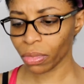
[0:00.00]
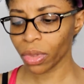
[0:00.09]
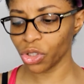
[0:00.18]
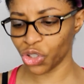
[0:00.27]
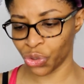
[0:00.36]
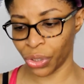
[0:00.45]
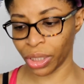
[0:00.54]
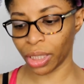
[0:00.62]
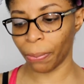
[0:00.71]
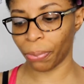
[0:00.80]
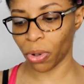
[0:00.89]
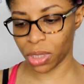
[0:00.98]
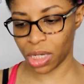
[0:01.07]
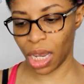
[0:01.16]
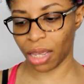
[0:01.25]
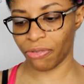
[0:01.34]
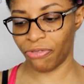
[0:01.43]
Strength and
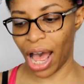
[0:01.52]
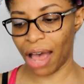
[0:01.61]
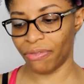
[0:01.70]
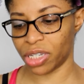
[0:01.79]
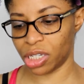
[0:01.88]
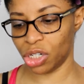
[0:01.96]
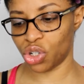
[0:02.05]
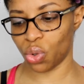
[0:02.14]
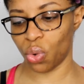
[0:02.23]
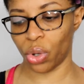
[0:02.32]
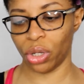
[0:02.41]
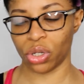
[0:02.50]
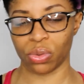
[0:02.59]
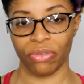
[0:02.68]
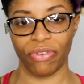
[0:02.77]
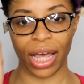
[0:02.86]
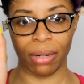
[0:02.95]
Protect 5 essential oils with
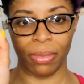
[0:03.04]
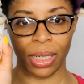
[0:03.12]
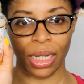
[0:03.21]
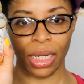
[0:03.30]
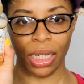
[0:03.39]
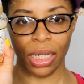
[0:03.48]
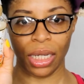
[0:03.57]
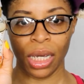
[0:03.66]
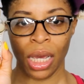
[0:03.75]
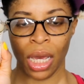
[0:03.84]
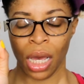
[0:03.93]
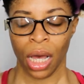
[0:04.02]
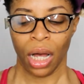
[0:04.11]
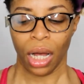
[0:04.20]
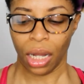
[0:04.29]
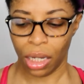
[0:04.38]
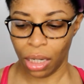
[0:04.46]
vitamin E.
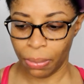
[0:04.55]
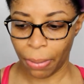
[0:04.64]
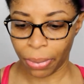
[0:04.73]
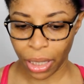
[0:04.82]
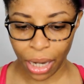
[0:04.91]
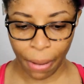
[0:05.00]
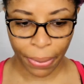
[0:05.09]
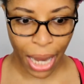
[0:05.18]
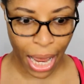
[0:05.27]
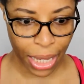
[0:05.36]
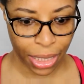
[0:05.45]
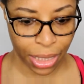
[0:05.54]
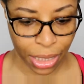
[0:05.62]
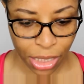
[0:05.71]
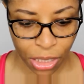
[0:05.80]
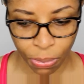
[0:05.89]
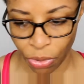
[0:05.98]
I'm going to apply
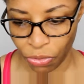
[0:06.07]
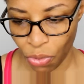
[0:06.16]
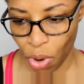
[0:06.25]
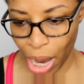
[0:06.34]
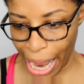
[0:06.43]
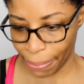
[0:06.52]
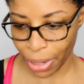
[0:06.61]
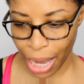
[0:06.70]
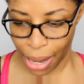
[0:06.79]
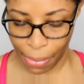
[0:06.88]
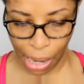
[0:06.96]
this before I apply my